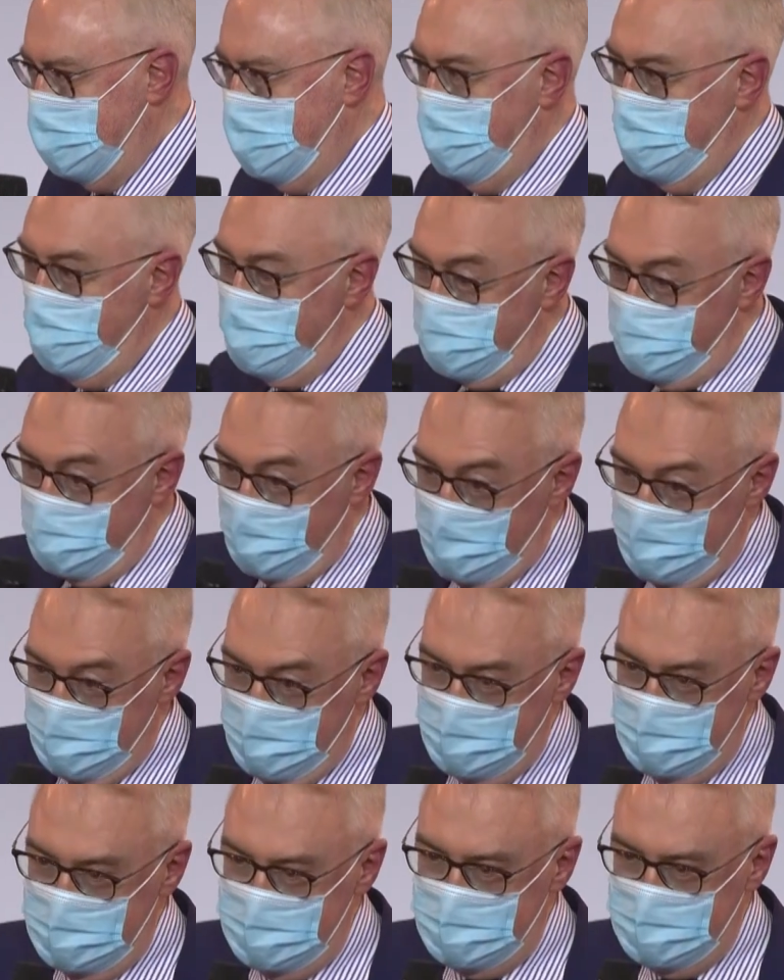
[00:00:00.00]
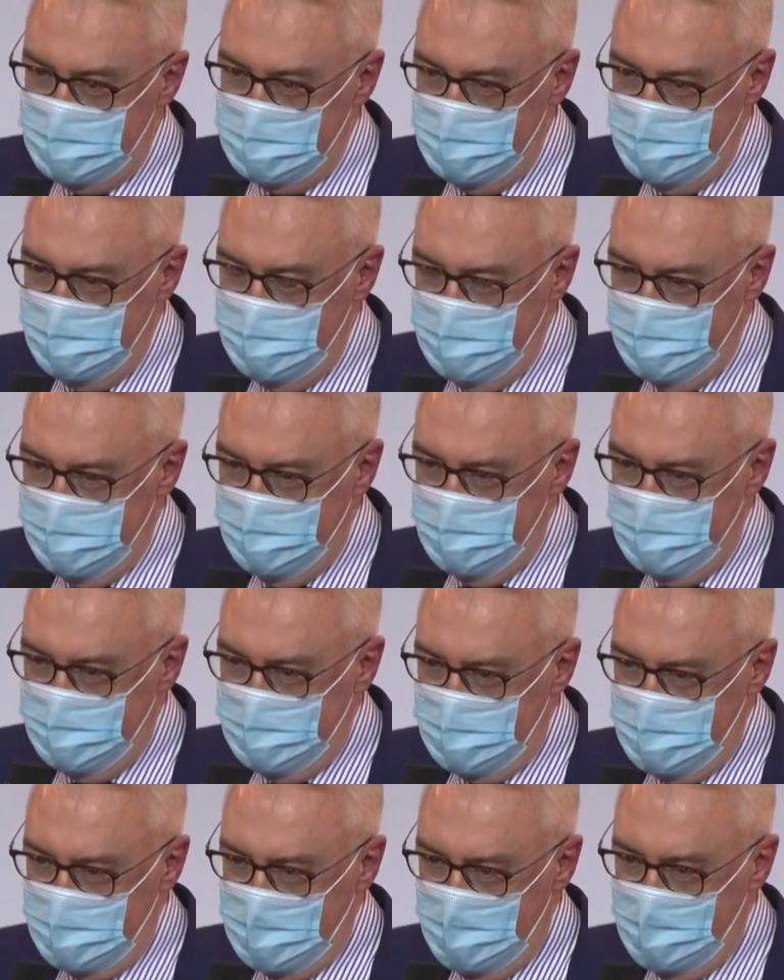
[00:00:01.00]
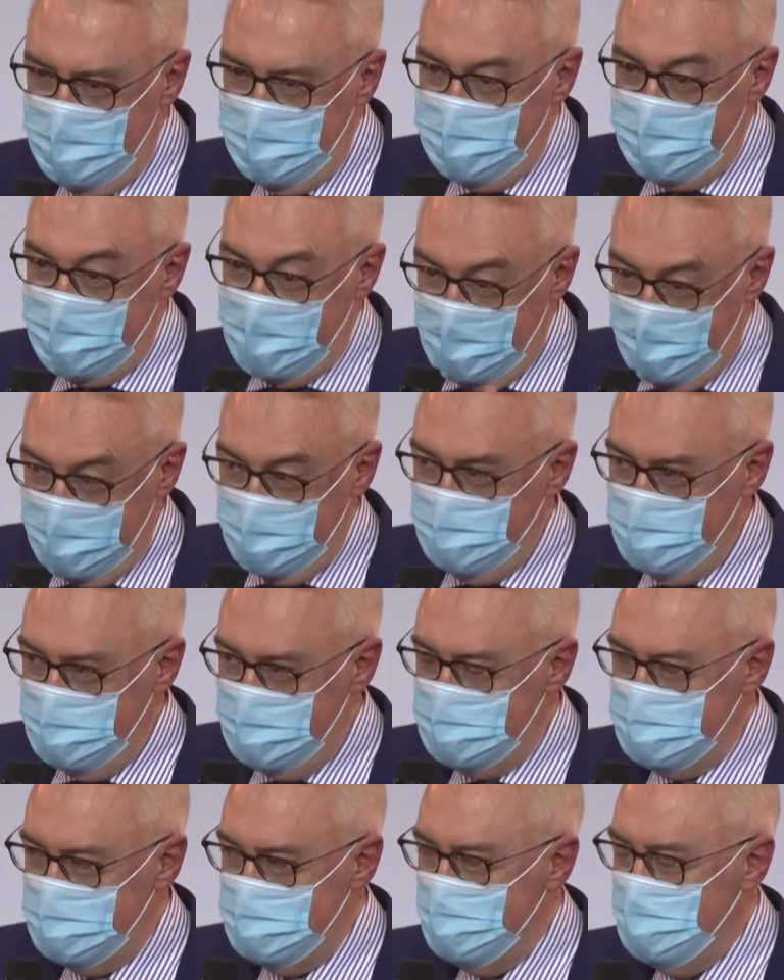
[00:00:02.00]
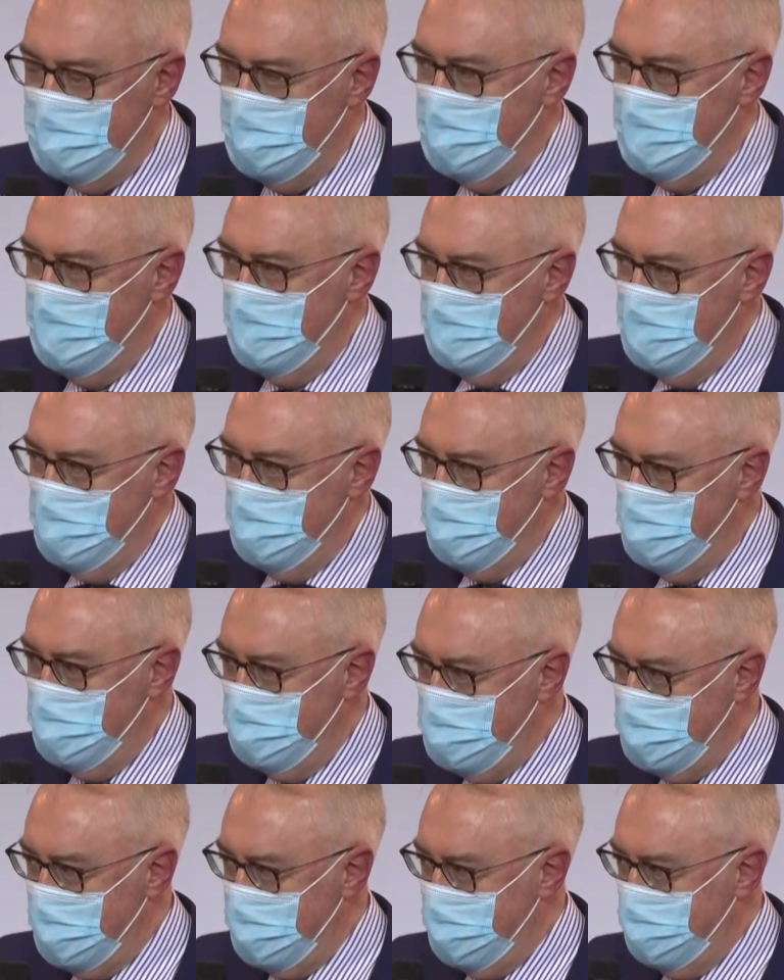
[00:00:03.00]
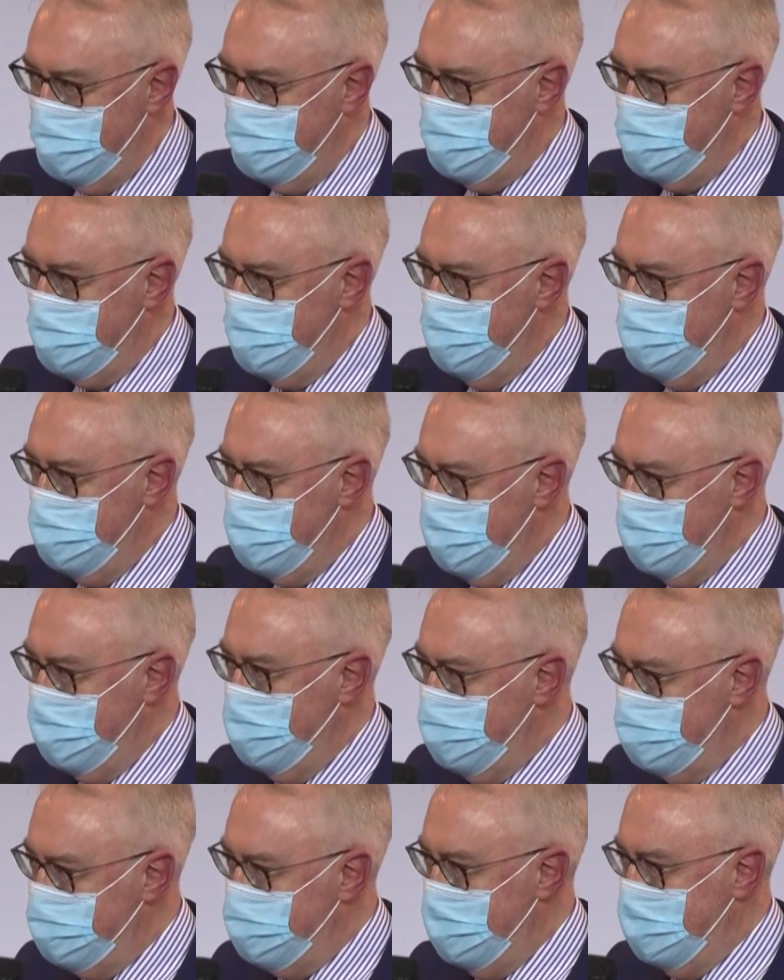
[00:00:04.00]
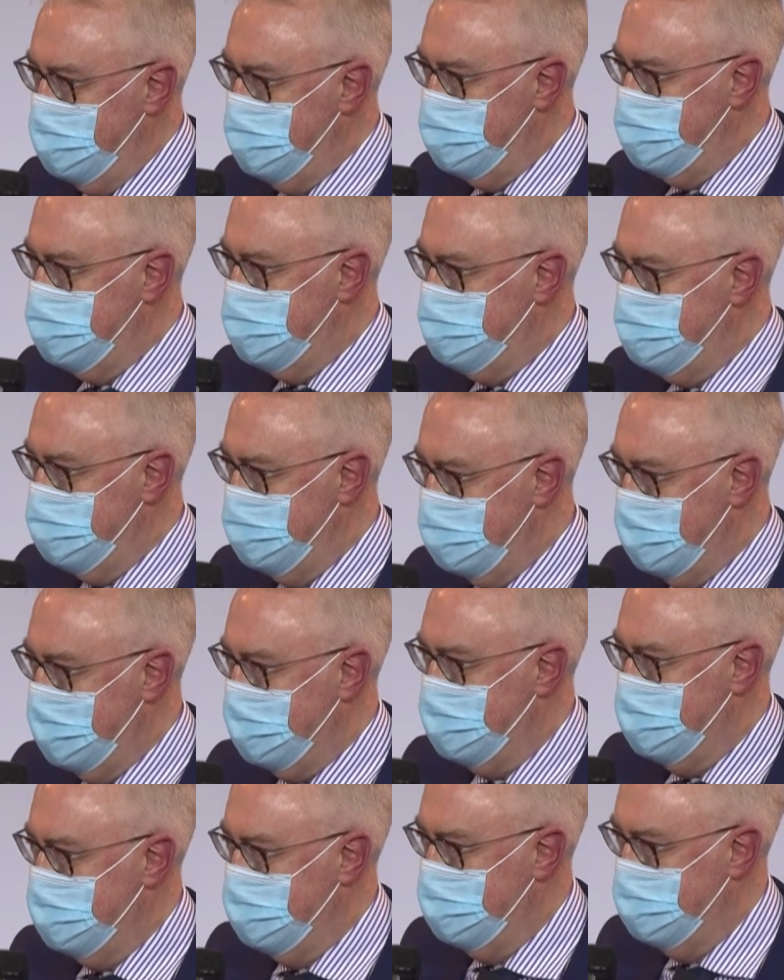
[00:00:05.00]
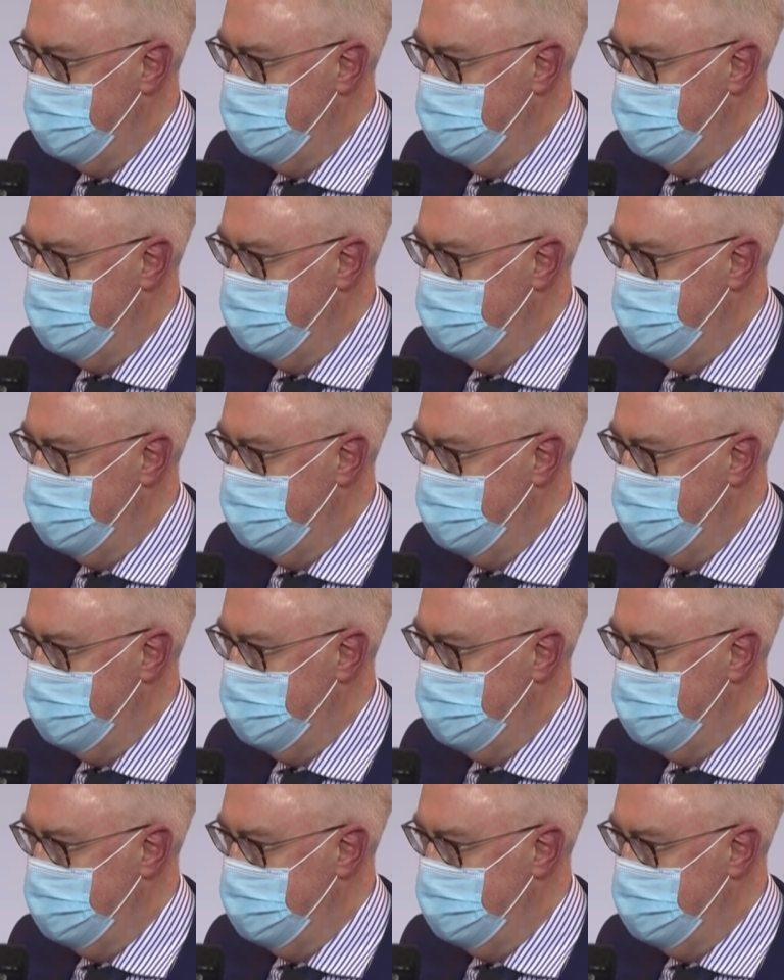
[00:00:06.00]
and their families and their carers would have their employment rights protected.